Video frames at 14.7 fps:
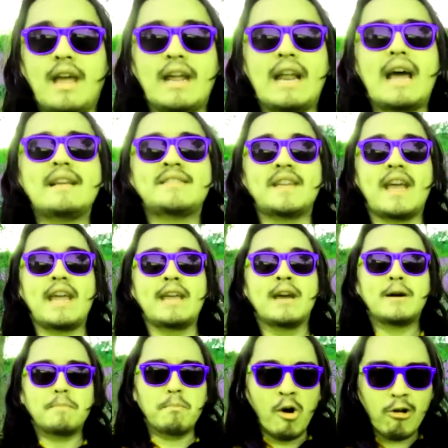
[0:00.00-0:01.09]
And as a
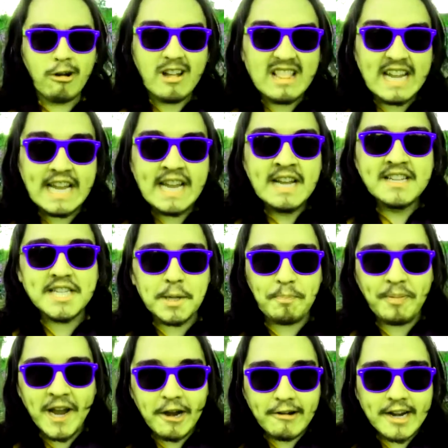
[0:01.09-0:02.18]
morally
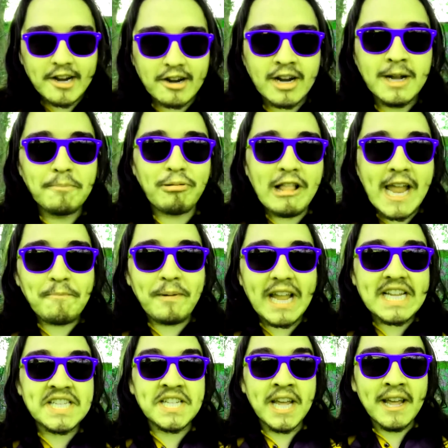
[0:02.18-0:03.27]
superior
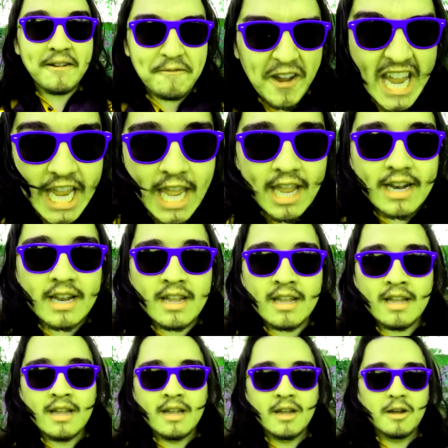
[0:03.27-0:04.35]
plant-based vegan,
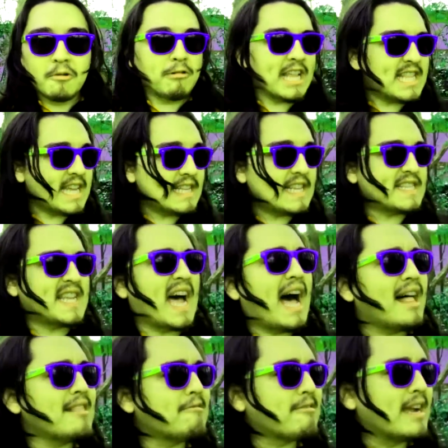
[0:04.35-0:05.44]
we tend to
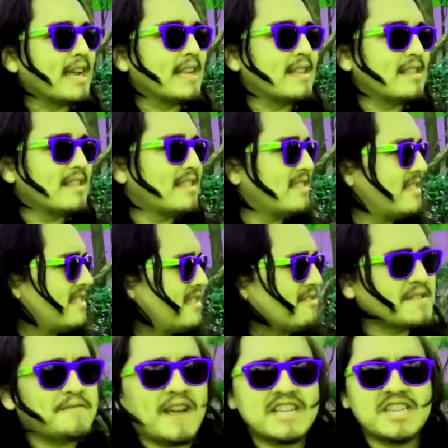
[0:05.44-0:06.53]
tolerate
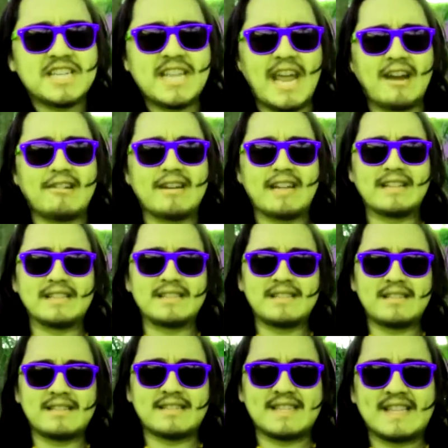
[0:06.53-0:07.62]
those vegetarians
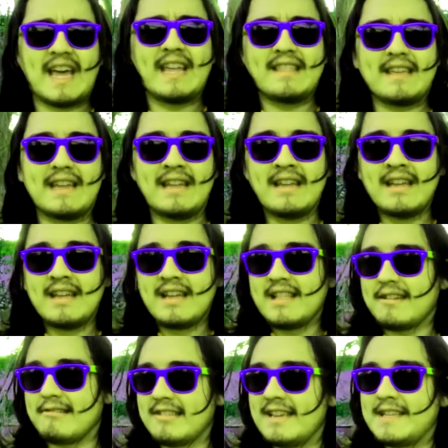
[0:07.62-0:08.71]
slightly.
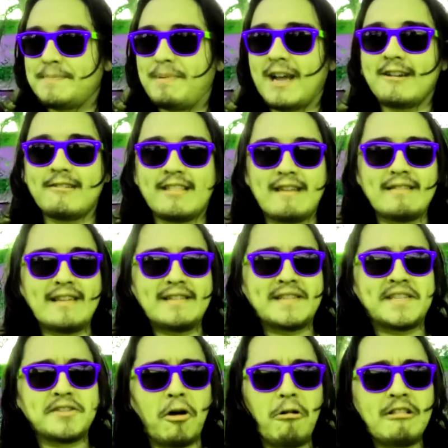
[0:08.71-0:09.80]
They're at least better than these
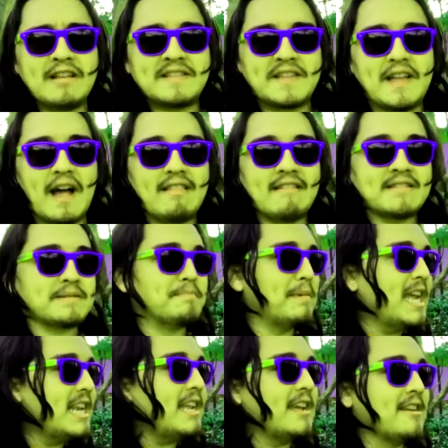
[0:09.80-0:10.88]
soulless, gutless
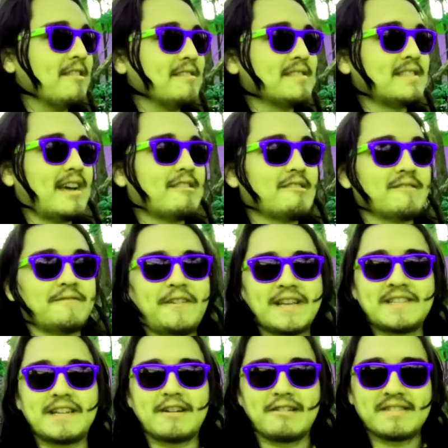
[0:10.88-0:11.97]
meat eaters that are
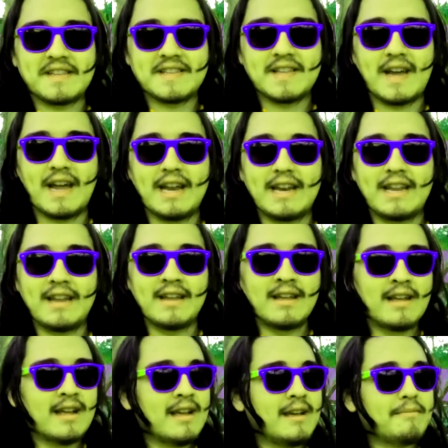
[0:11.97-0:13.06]
infesting our society,
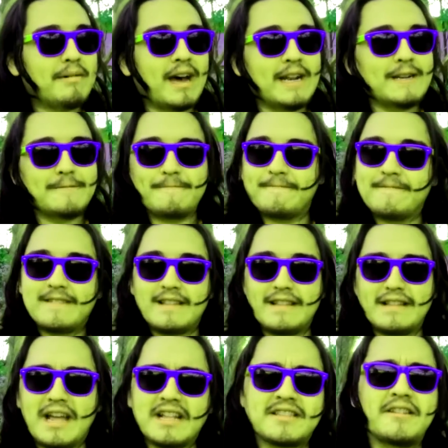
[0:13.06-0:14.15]
but
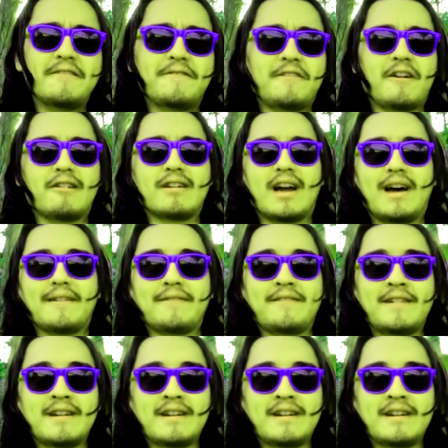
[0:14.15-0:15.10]
not too far off.